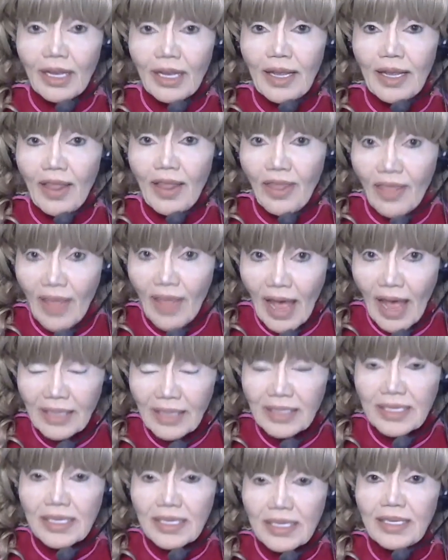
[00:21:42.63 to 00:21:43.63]

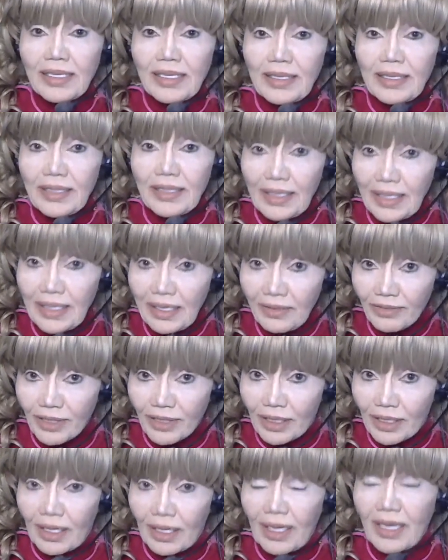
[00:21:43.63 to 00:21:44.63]
that
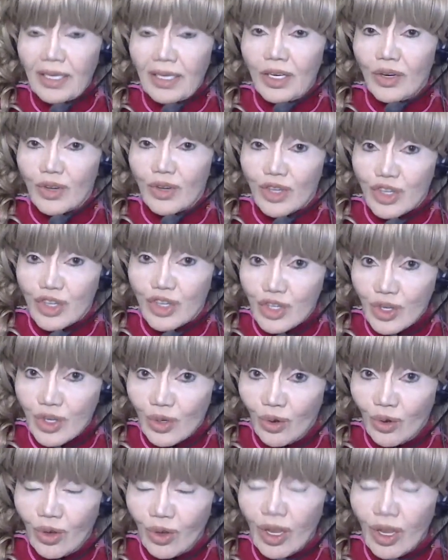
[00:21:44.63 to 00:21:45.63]
evil in your
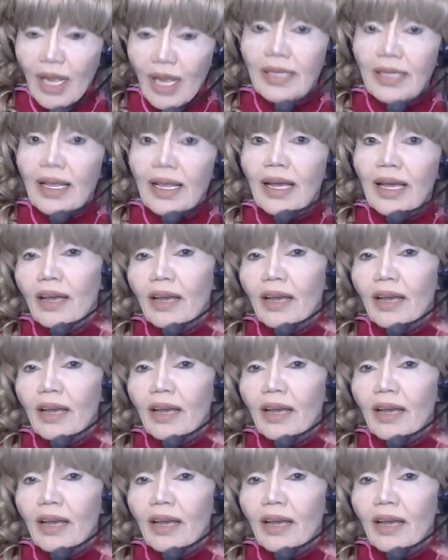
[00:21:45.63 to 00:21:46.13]
soul. There have